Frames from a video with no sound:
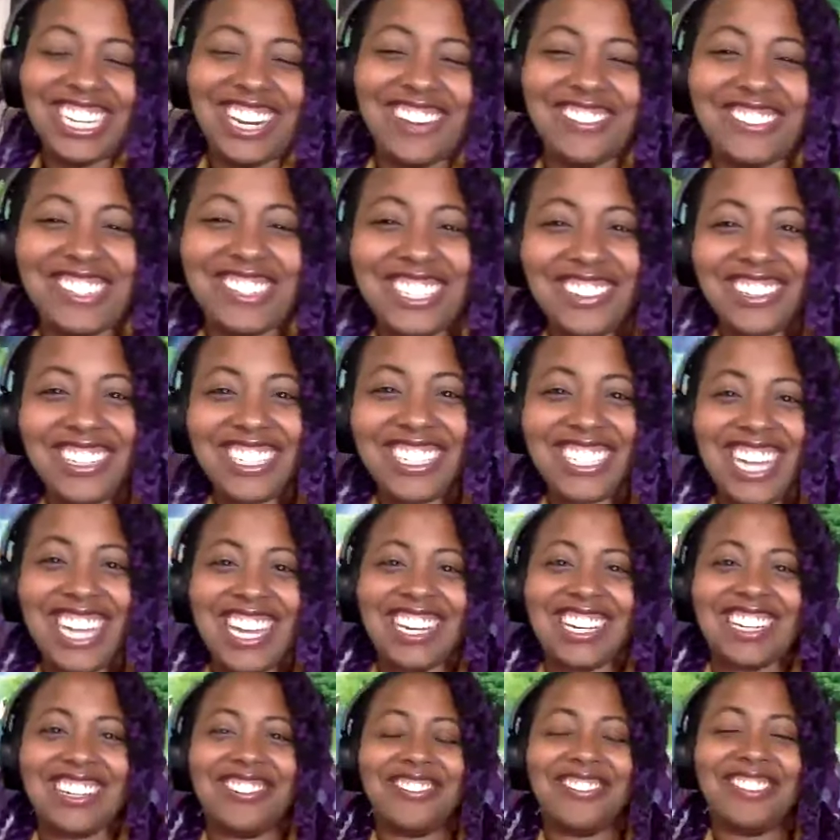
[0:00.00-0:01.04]
And I'm so
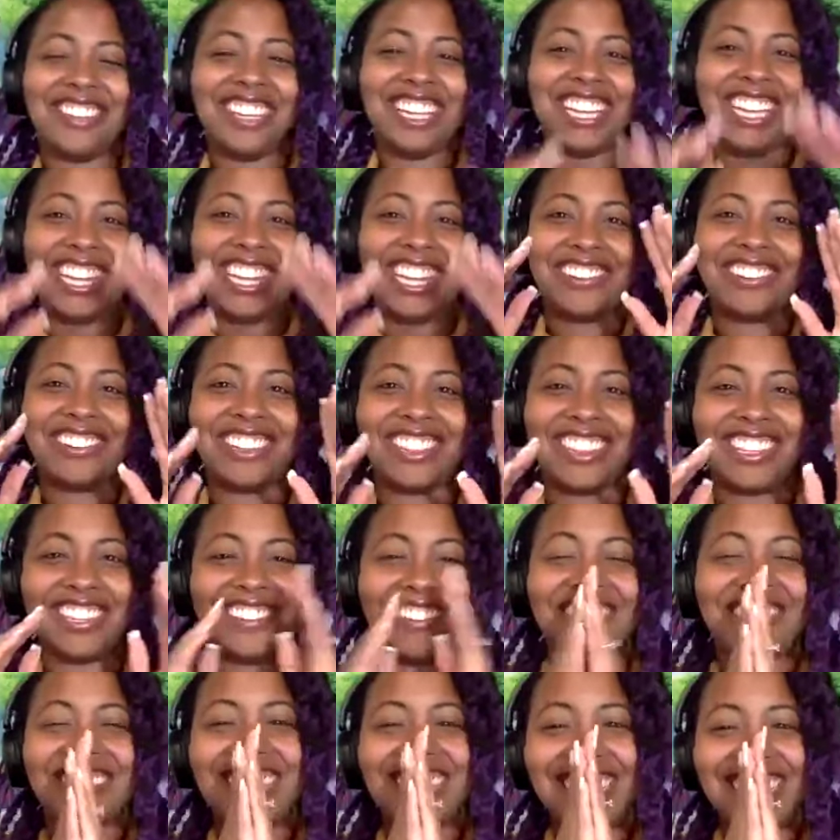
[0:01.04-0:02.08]
excited to be here with
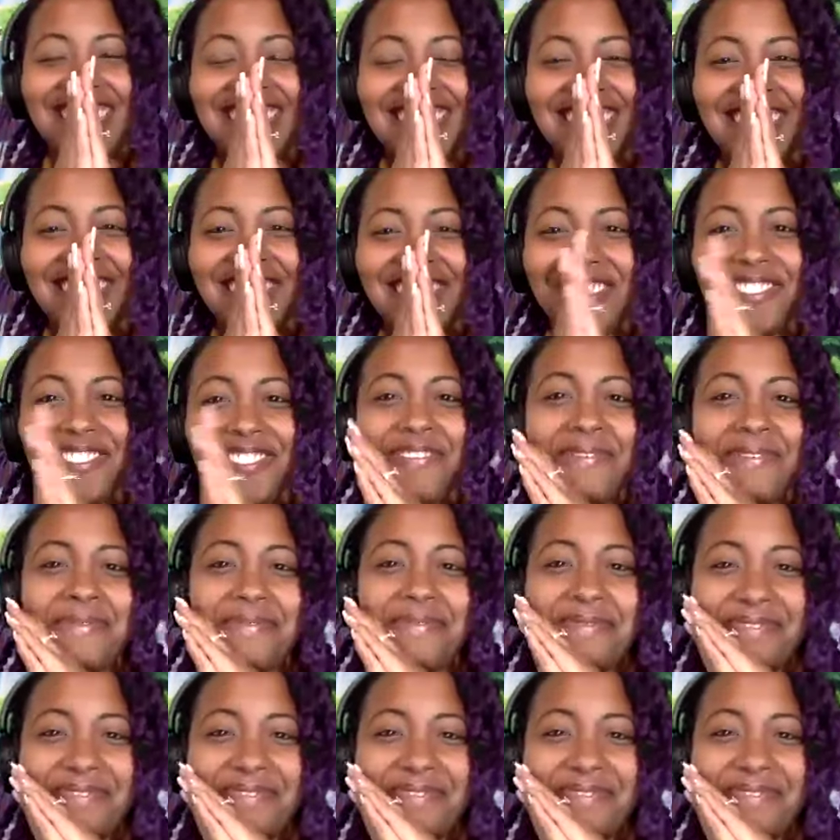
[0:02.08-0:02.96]
you. Thank you.